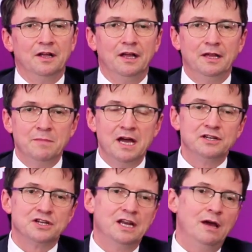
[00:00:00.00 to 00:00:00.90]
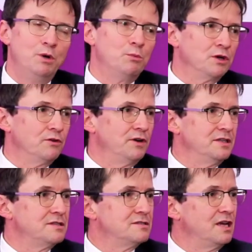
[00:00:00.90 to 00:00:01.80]
Imagine every one of
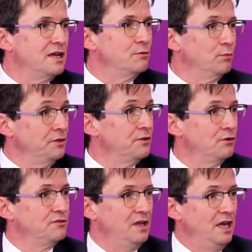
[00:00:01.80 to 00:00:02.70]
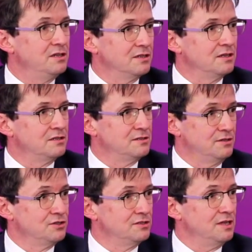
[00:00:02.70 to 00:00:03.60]
us is taking 1,800
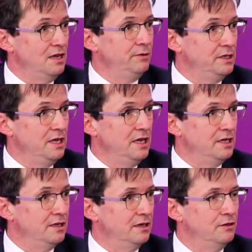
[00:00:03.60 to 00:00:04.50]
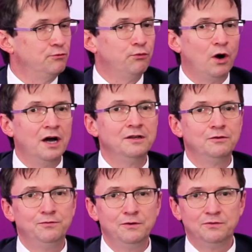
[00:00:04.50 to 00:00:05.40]
decisions every day, and
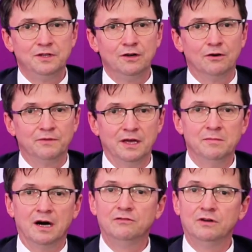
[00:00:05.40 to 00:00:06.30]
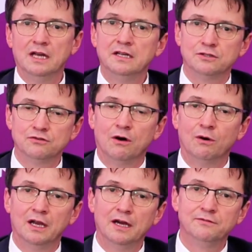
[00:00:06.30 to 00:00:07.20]
450 of them are related to
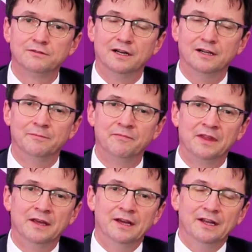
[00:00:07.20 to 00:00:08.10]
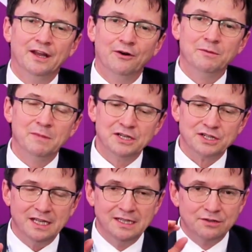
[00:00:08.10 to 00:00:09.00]
our lifestyle. Now
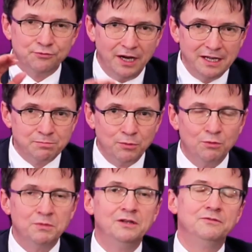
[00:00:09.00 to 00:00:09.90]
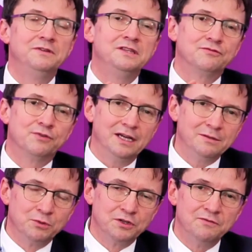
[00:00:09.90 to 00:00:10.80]
imagine in the right moment, with the right
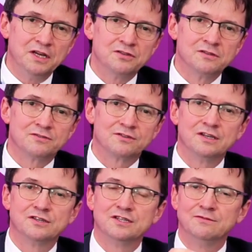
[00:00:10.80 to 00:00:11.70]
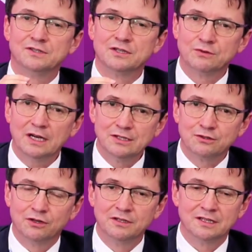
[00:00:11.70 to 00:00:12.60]
motivational strategy, with the right
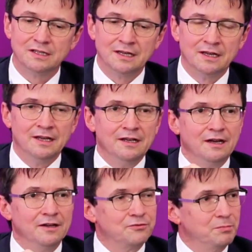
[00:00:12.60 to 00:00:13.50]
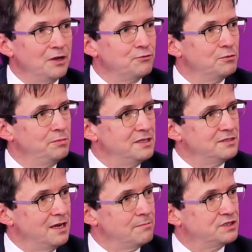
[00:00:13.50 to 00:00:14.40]
content, a smartphone-based
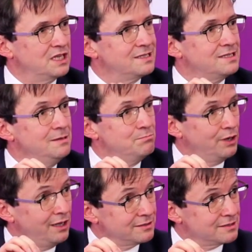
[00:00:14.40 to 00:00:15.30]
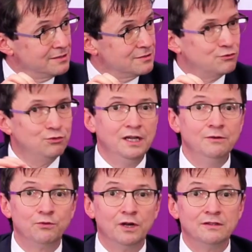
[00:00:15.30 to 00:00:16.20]
app sets impulses to
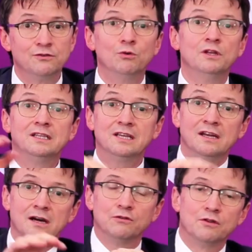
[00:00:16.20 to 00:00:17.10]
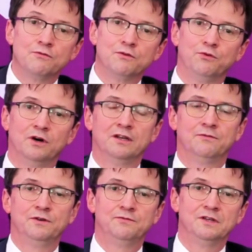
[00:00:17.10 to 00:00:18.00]
influence only 10 out of the
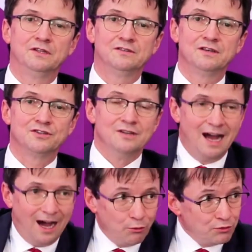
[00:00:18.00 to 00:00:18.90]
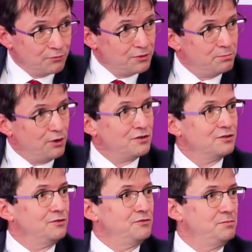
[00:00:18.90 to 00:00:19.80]
450 decisions out of the
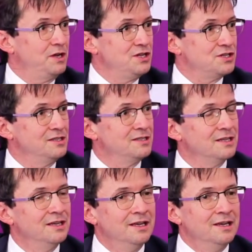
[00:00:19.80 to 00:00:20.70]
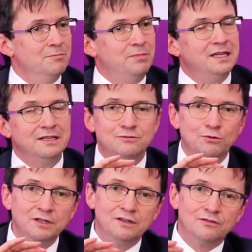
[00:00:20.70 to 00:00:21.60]
pocket of the patients, but is
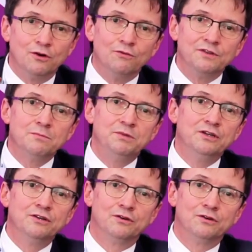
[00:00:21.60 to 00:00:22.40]
doing this over the period